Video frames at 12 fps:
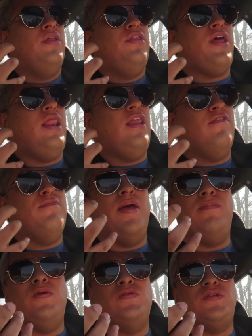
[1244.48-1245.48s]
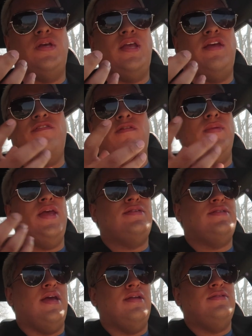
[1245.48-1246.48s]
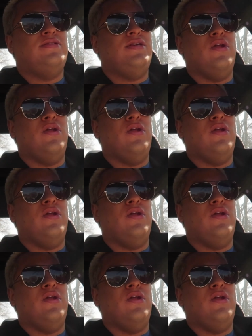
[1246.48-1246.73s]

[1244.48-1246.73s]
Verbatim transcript: that love my music, if it makes sense.